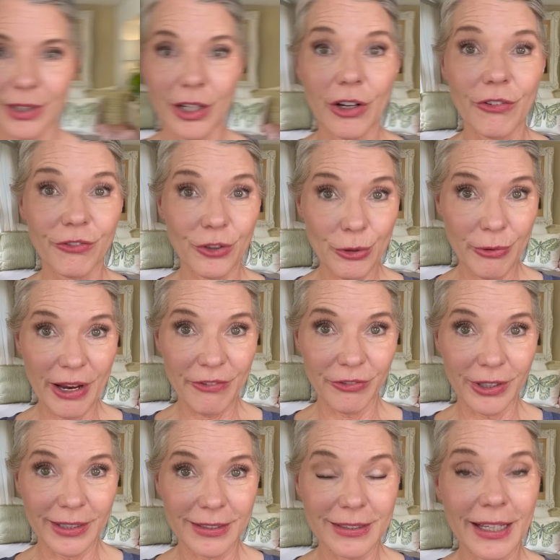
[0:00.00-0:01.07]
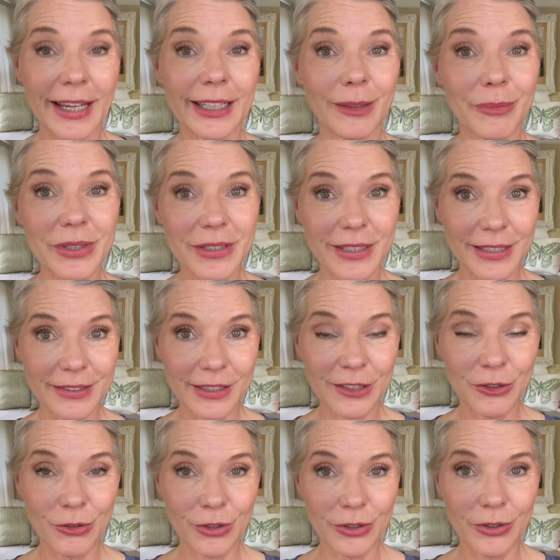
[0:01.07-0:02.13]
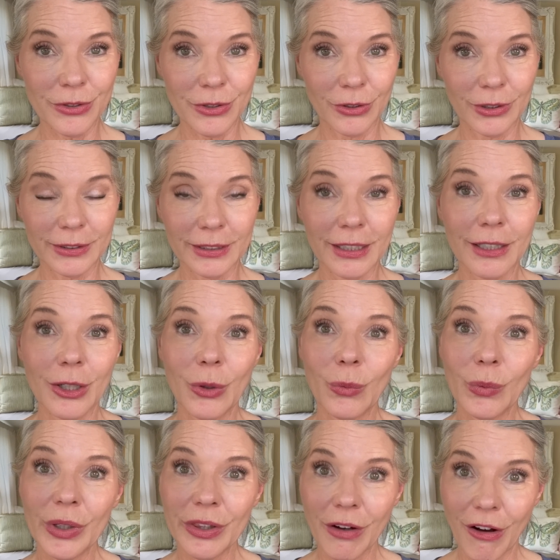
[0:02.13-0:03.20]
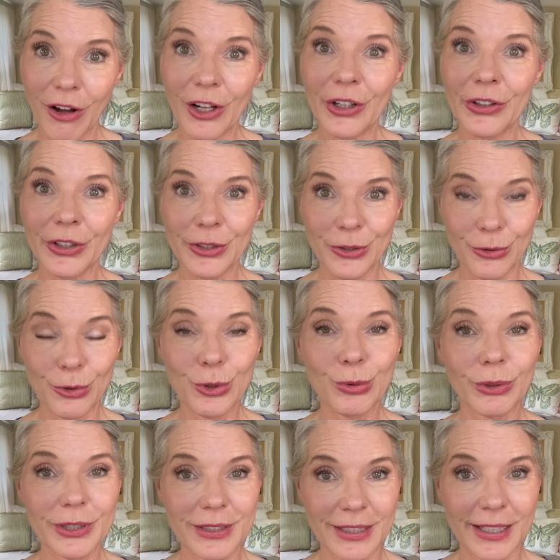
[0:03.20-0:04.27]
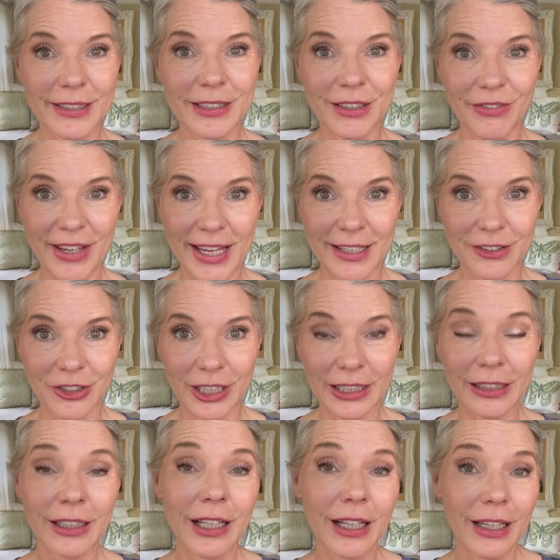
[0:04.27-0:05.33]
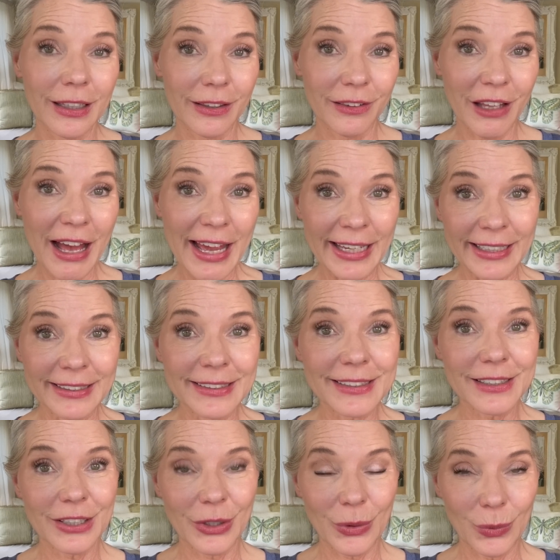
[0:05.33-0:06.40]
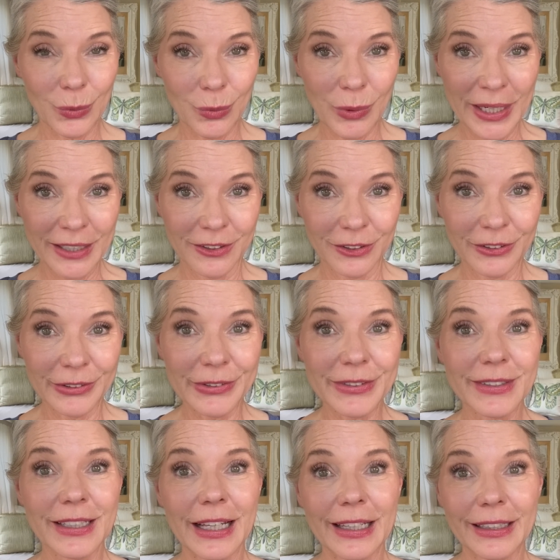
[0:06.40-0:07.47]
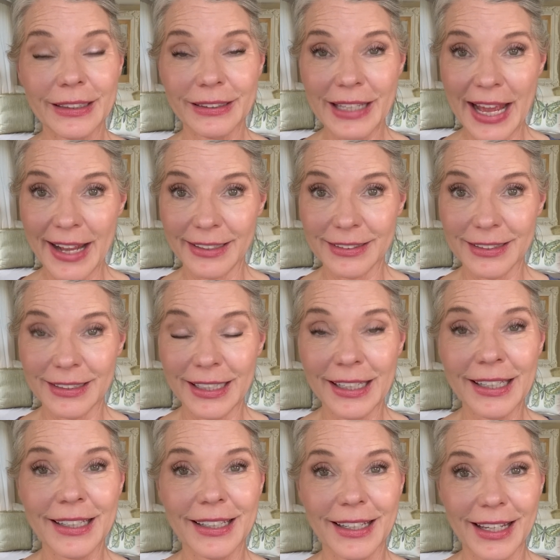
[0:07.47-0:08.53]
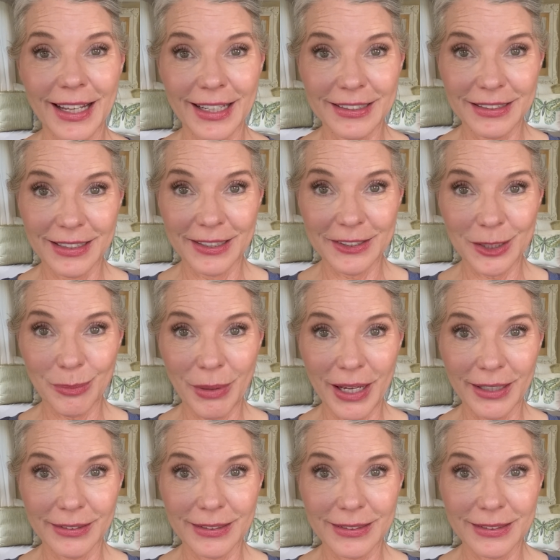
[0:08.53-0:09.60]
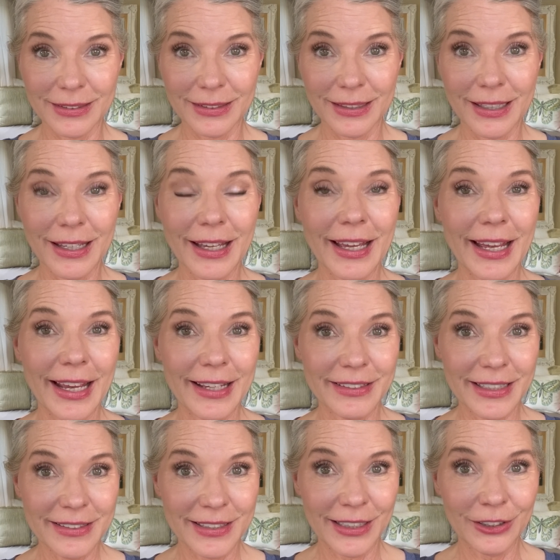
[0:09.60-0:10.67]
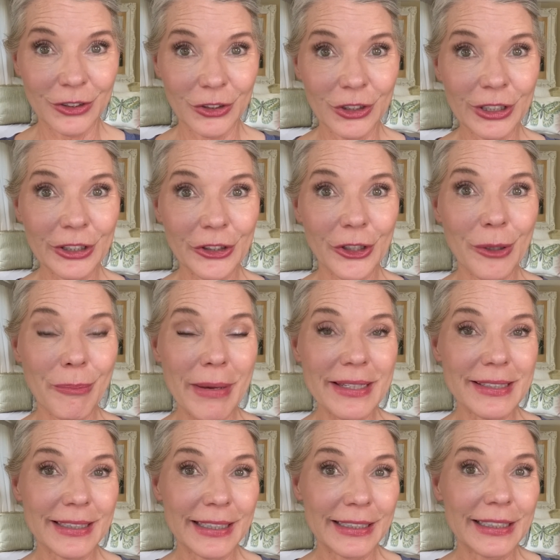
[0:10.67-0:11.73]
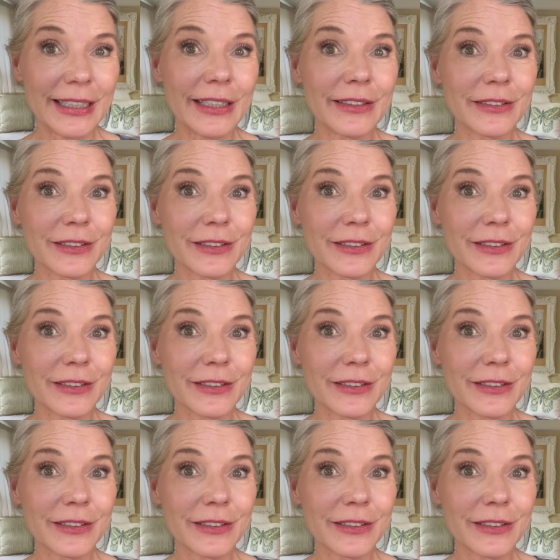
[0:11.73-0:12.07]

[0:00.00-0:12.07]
For reference, I am 62 years old with all the usual signs of aging: lines, wrinkles, laxity, and sunspots. As I said earlier, my skin is